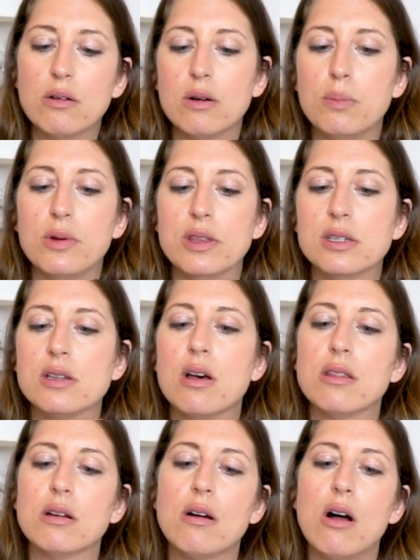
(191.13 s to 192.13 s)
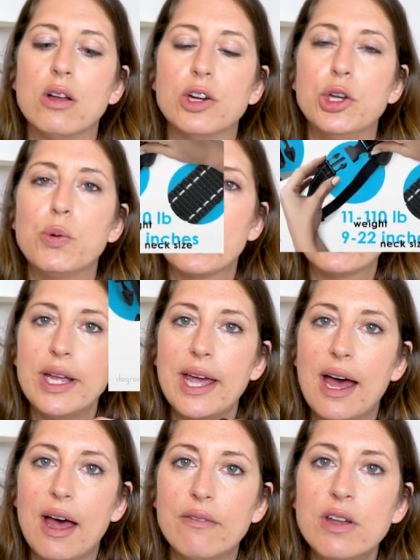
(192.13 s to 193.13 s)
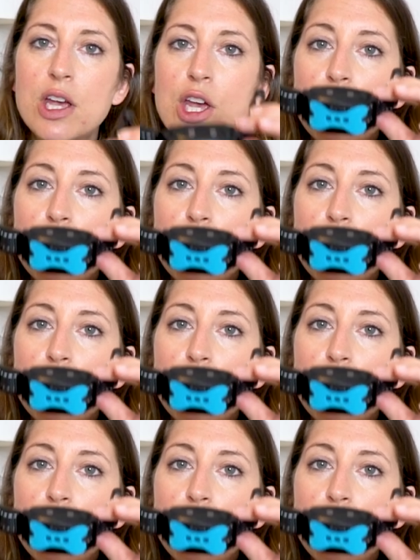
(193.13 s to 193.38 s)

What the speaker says: or put this on the collar you already have.